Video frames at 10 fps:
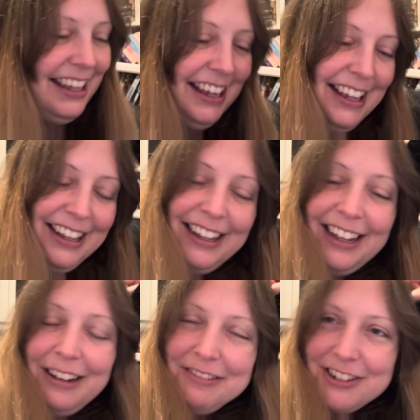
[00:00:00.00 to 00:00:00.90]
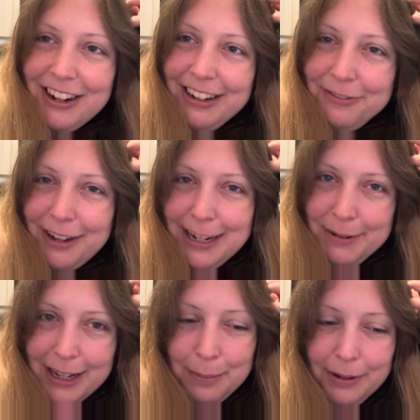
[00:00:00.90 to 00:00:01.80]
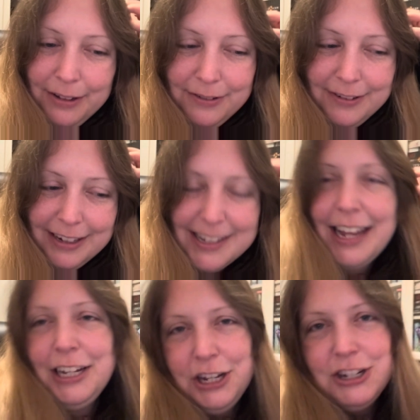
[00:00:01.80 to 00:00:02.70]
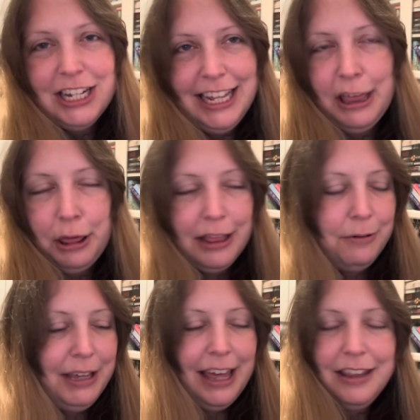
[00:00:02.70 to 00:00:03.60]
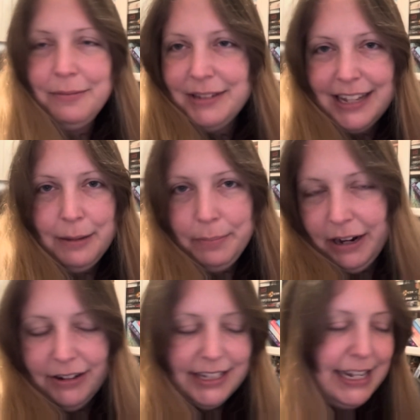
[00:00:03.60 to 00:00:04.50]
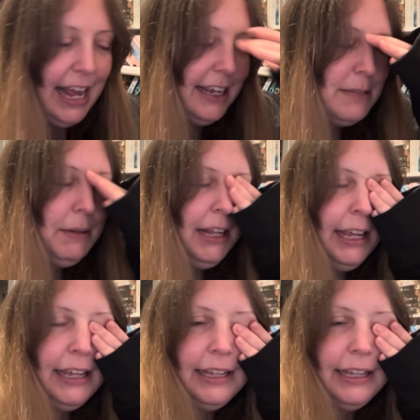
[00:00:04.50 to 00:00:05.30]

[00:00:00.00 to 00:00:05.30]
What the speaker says: I was trying to find him a couple of, because like usually the thing that we get them is like beer and snacks, but like